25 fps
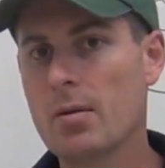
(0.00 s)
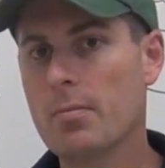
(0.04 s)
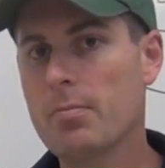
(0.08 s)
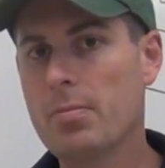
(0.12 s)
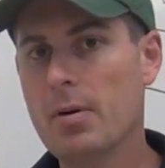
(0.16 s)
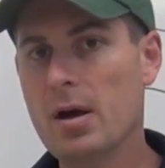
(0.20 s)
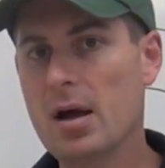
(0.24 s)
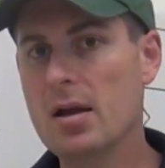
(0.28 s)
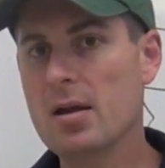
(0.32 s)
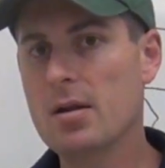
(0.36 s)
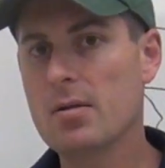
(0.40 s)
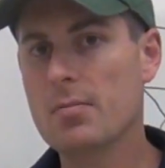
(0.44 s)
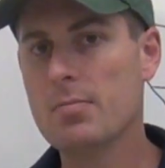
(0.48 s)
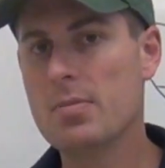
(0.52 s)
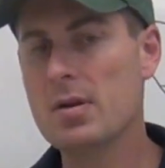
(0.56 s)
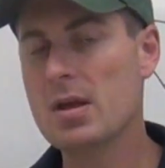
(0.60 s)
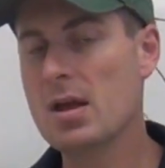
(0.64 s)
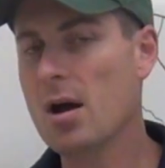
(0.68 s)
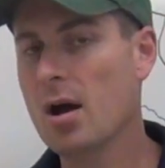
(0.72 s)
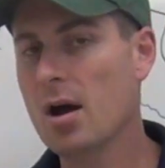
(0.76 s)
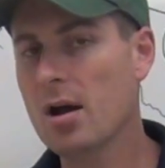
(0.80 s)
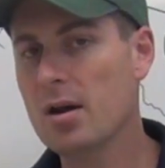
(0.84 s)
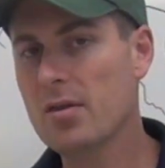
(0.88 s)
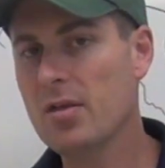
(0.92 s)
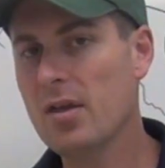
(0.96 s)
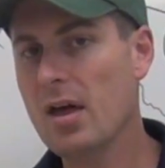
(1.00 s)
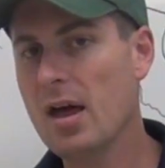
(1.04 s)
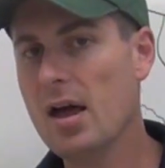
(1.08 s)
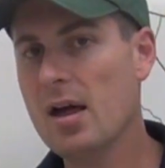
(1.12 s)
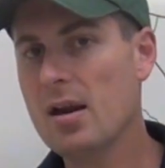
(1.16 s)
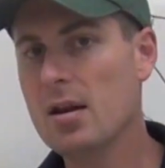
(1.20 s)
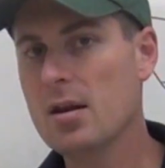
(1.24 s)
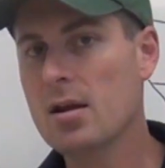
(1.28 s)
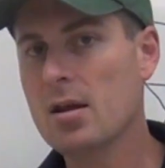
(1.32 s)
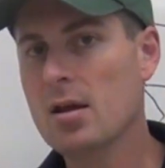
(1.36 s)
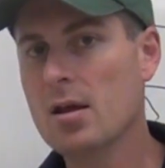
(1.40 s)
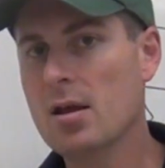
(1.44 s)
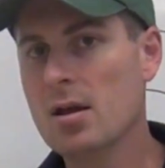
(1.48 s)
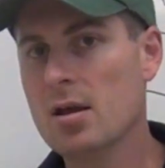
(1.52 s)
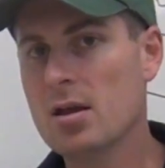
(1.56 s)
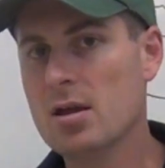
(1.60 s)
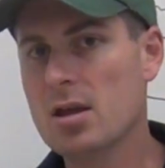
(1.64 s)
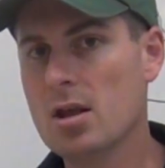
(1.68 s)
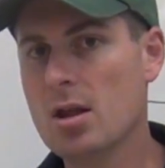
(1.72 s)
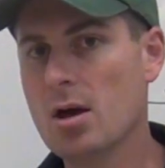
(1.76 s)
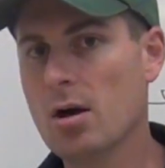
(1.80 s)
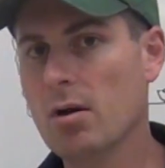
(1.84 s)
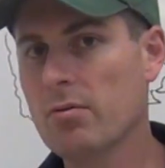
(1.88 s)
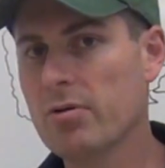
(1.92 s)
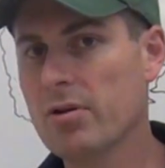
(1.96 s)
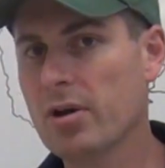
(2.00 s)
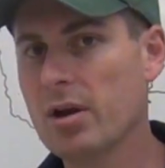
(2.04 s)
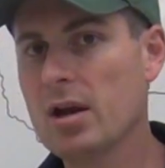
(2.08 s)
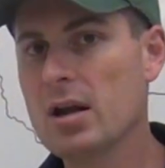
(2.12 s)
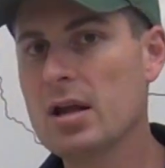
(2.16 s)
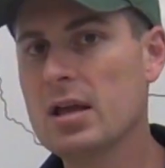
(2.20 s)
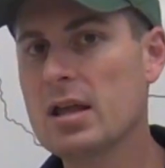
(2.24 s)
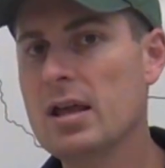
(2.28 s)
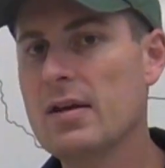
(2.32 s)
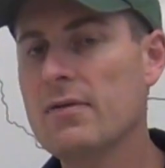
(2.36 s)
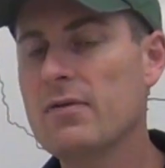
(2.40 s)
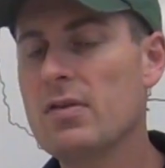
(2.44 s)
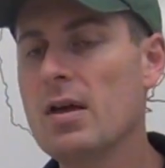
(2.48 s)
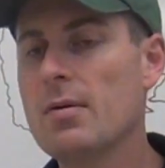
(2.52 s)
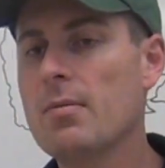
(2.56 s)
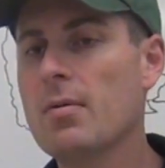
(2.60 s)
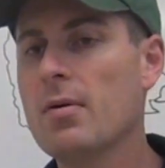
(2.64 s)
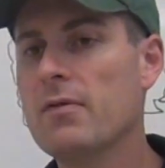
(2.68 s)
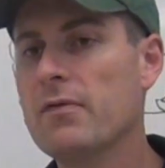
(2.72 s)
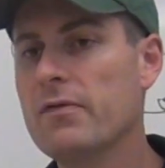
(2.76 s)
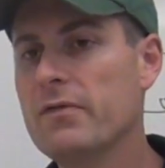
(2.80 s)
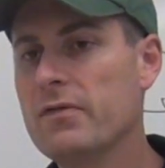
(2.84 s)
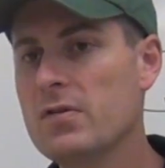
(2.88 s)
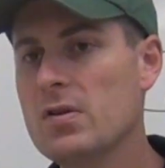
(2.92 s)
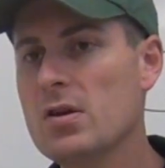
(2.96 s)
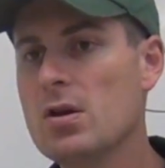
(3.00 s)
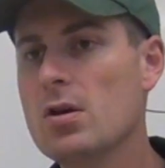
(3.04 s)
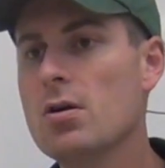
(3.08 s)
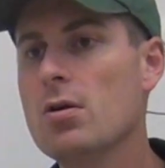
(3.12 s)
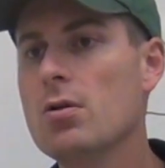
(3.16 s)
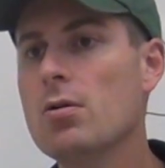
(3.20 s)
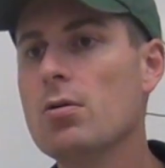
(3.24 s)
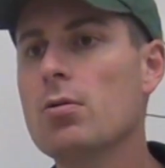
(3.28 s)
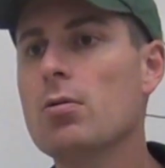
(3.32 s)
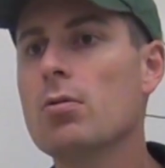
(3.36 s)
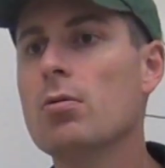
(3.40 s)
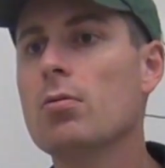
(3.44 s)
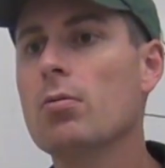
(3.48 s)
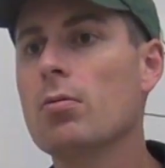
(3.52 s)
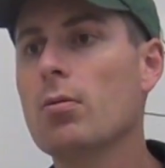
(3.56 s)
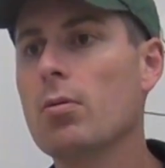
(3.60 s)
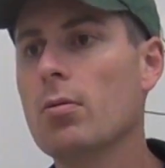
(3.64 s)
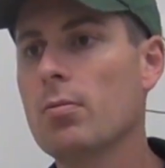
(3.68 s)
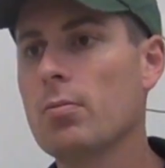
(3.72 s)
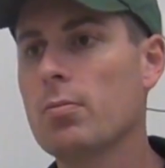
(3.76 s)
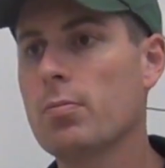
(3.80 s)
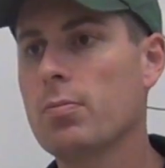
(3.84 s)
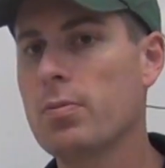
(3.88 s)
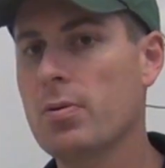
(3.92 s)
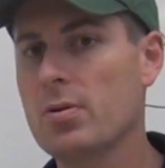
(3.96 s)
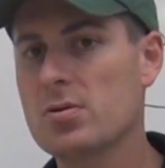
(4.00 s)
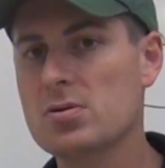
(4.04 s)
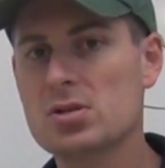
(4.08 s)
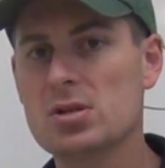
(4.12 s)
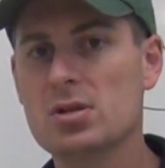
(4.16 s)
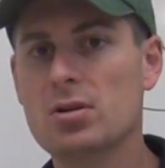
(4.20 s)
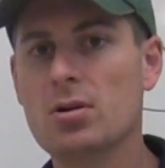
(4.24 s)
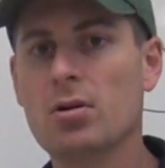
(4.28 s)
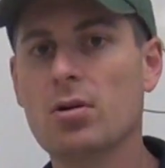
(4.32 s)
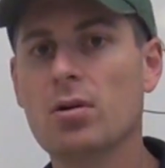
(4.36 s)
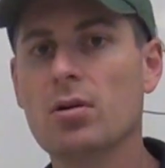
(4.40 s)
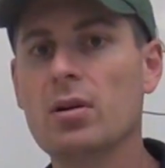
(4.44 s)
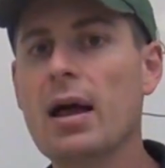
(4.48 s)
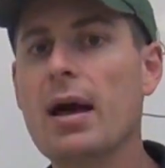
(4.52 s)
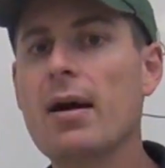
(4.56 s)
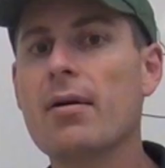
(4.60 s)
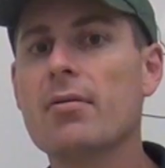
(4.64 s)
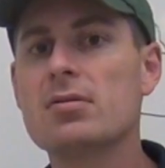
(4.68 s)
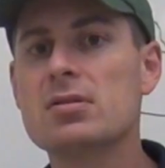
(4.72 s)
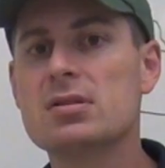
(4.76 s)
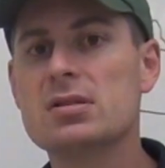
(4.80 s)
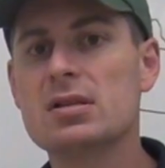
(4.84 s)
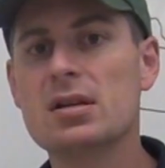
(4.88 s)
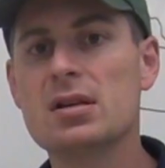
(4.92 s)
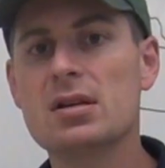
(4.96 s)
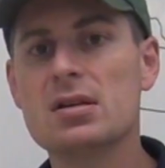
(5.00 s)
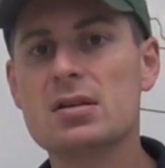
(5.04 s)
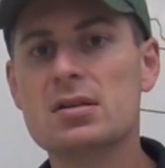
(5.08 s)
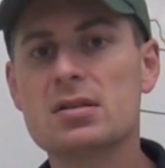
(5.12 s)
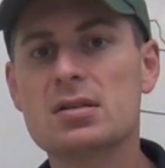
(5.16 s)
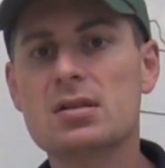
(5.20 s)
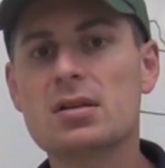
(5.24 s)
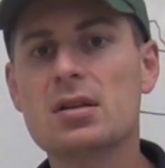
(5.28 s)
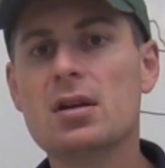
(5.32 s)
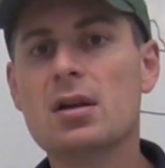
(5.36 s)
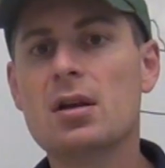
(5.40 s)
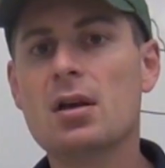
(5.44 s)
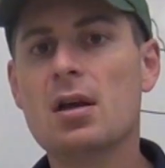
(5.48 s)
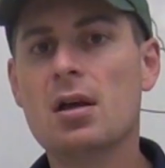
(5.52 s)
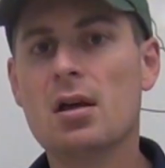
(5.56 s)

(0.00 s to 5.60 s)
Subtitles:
But beyond that, they're going to give them a few personal allowances,